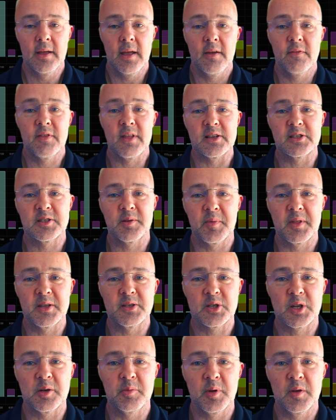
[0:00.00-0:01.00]
if that's something
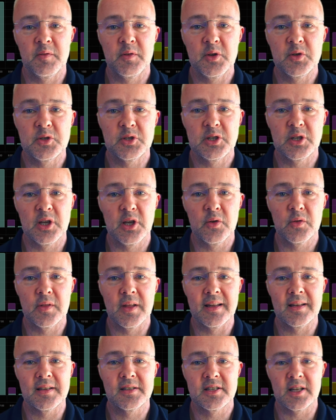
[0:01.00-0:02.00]
that's going to be of use to you,
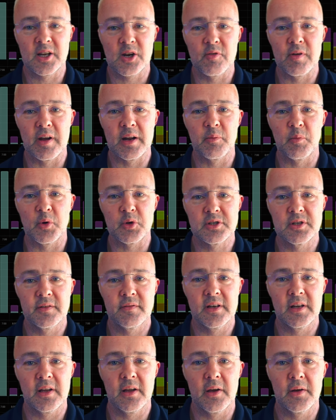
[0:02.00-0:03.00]
then stick around and watch the
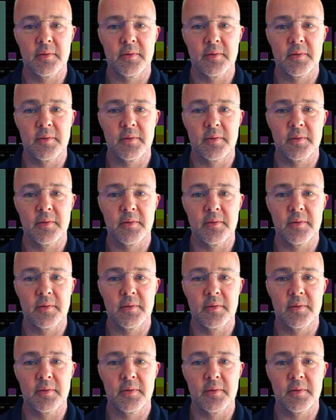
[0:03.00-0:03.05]
video.